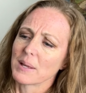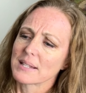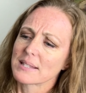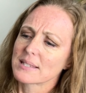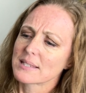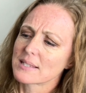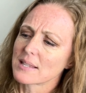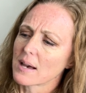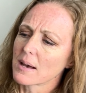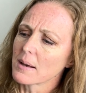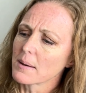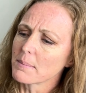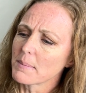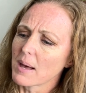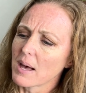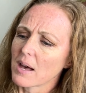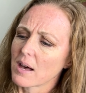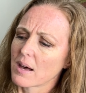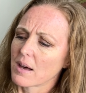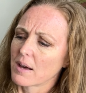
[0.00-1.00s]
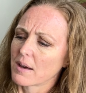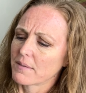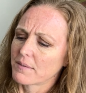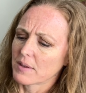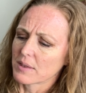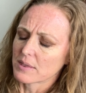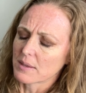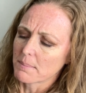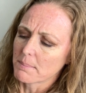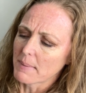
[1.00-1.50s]
some
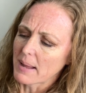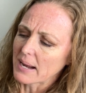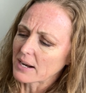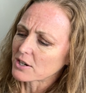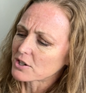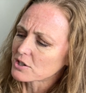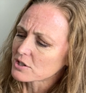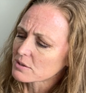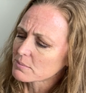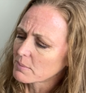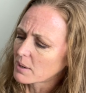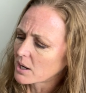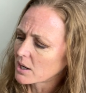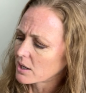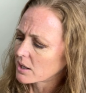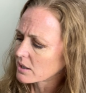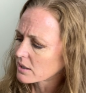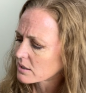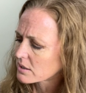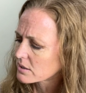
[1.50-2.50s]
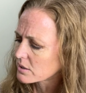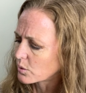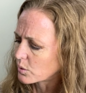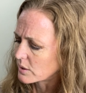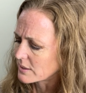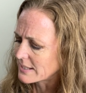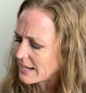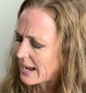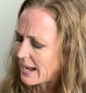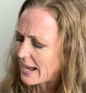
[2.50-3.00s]
of the maker's marks or
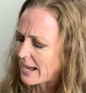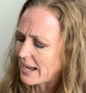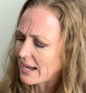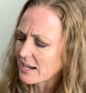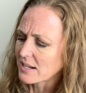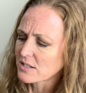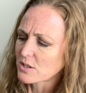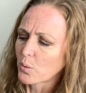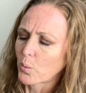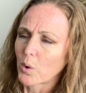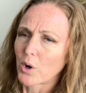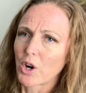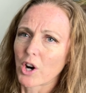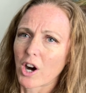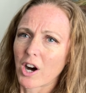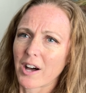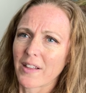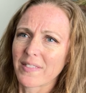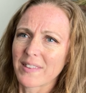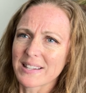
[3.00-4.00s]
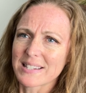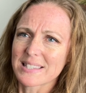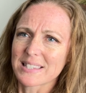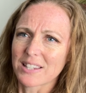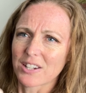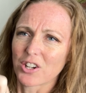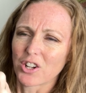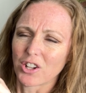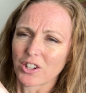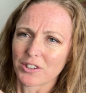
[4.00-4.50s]
tags were on this
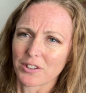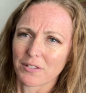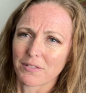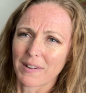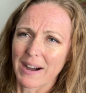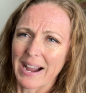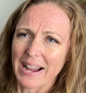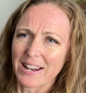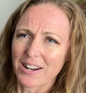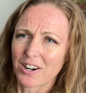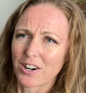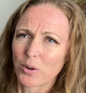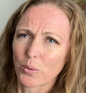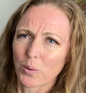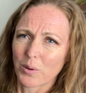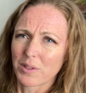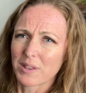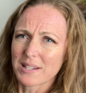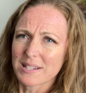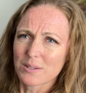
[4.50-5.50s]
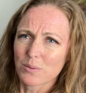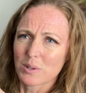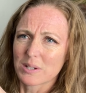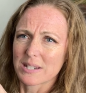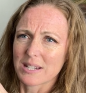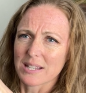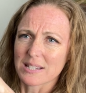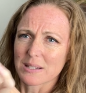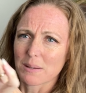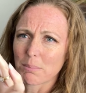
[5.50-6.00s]
little divider. Well, this one
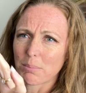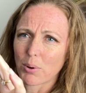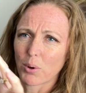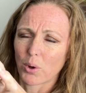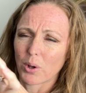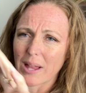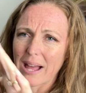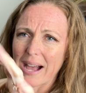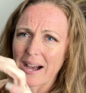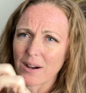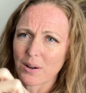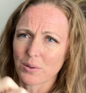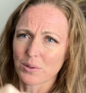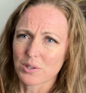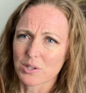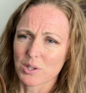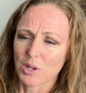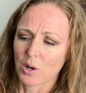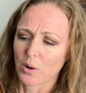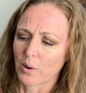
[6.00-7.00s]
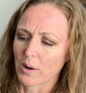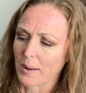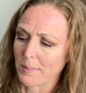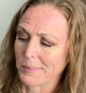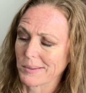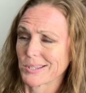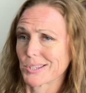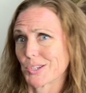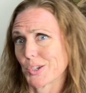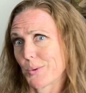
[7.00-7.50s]
doesn't pull out, so
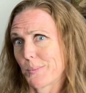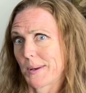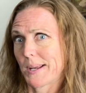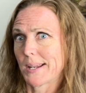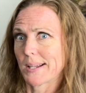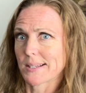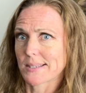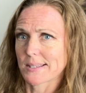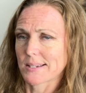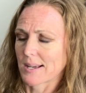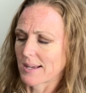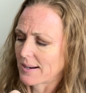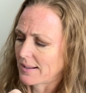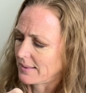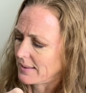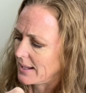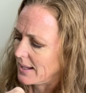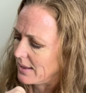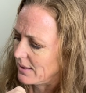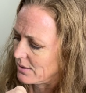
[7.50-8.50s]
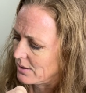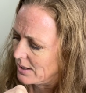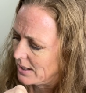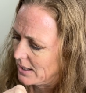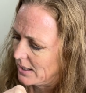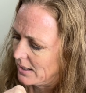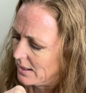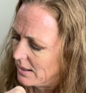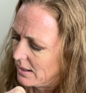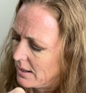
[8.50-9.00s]
I'm assuming it's not on the other
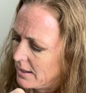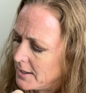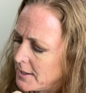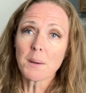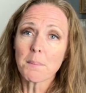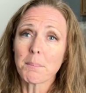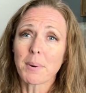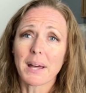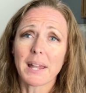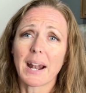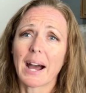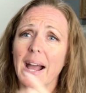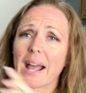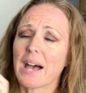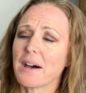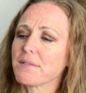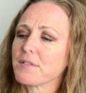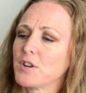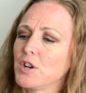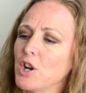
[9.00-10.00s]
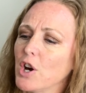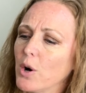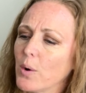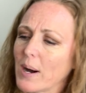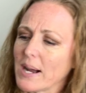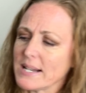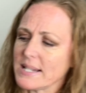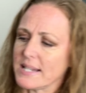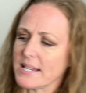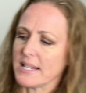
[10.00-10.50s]
end. But I have no
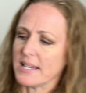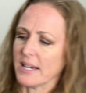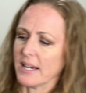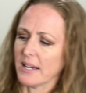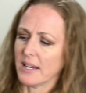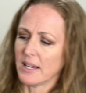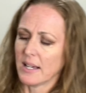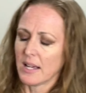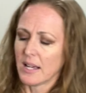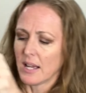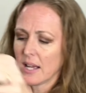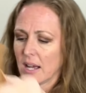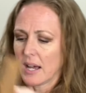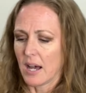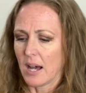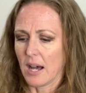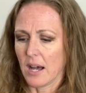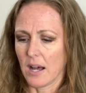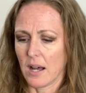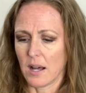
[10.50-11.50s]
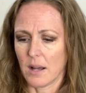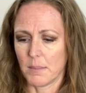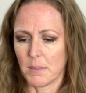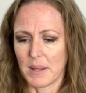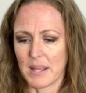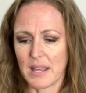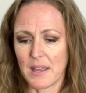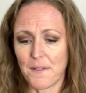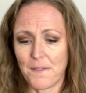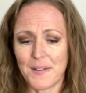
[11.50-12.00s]
idea um,
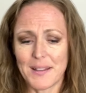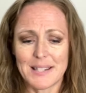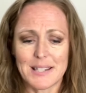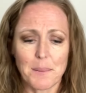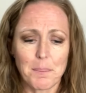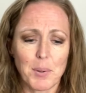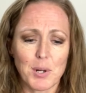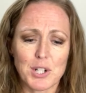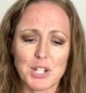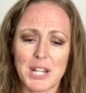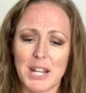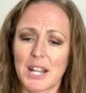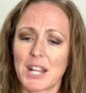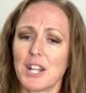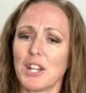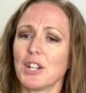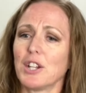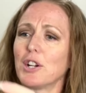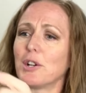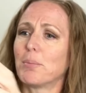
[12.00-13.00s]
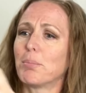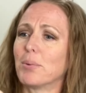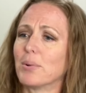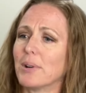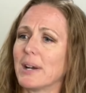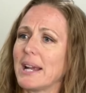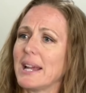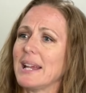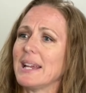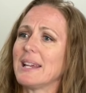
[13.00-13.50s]
if it's a particular
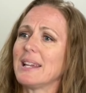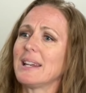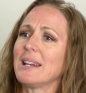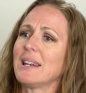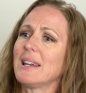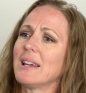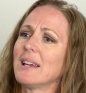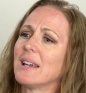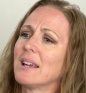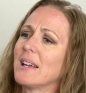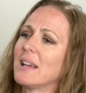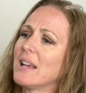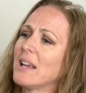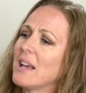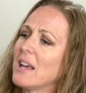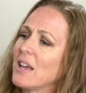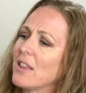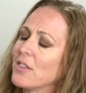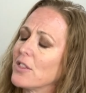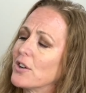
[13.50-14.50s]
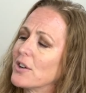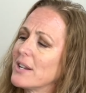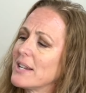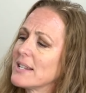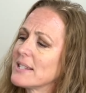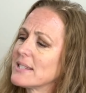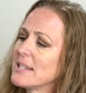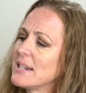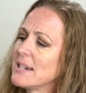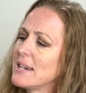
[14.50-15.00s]
brand. There
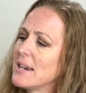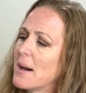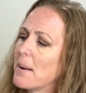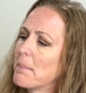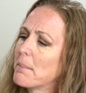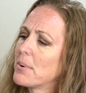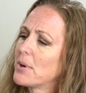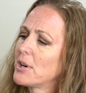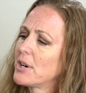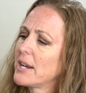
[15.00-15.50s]
is a number